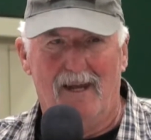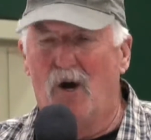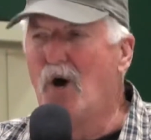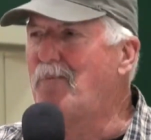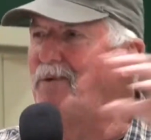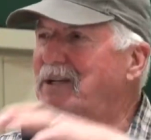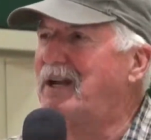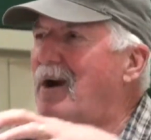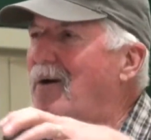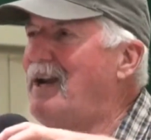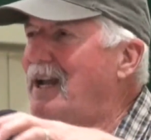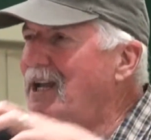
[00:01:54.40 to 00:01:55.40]
Open
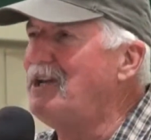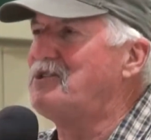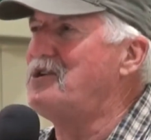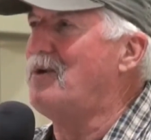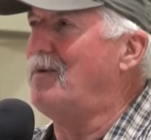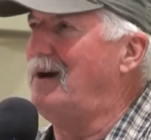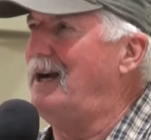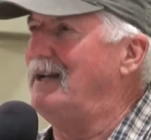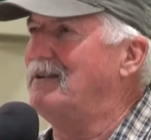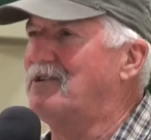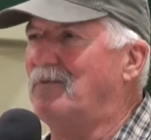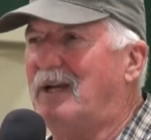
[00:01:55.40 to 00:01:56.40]
carry is your
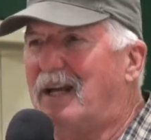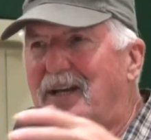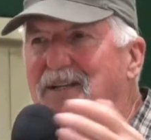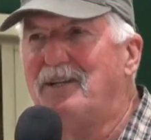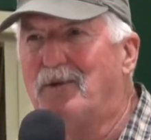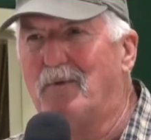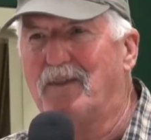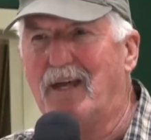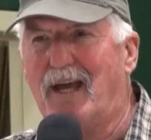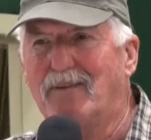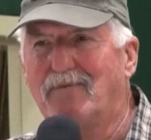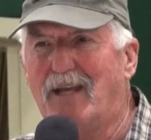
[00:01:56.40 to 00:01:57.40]
right, so we got to deal with
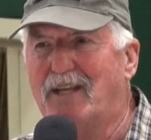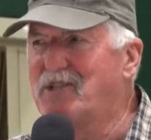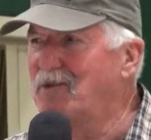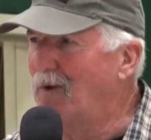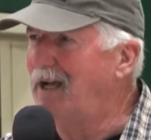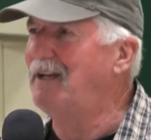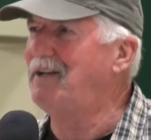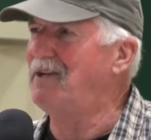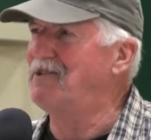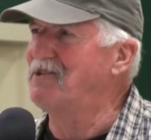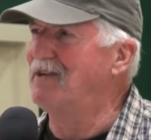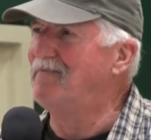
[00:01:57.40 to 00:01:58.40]
that. That's the way it
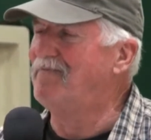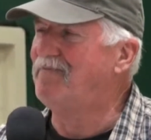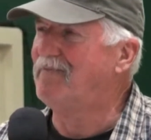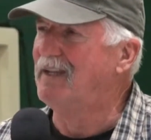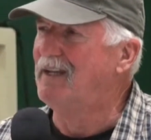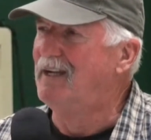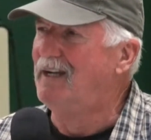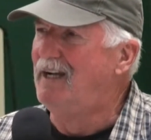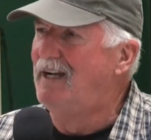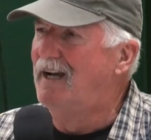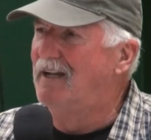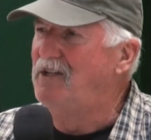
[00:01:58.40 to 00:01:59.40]
is.
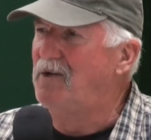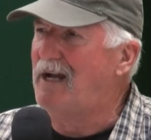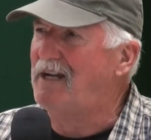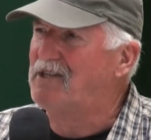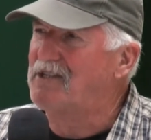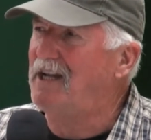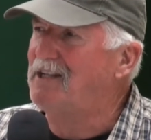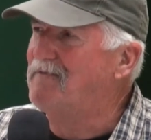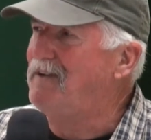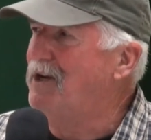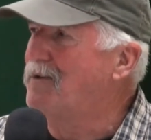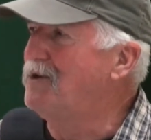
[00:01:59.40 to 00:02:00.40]
United States
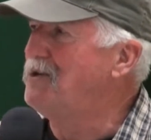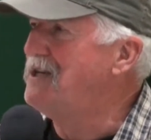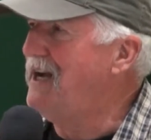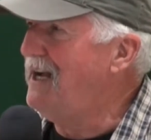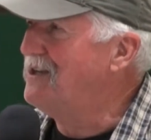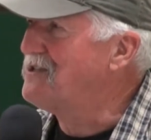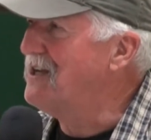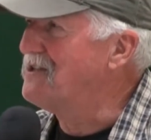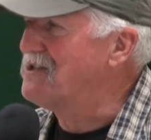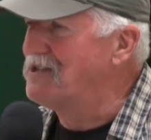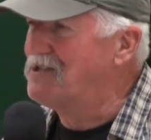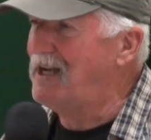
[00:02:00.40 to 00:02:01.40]
v. Cruikshank
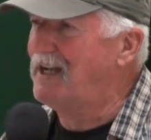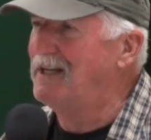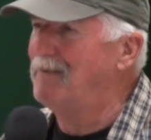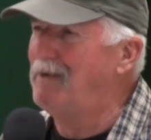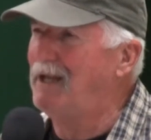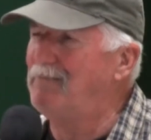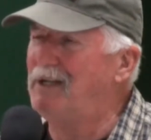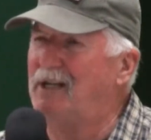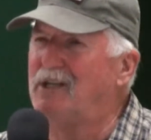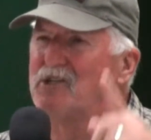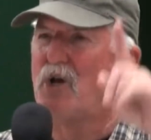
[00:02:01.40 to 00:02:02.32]
says the Second Amendment is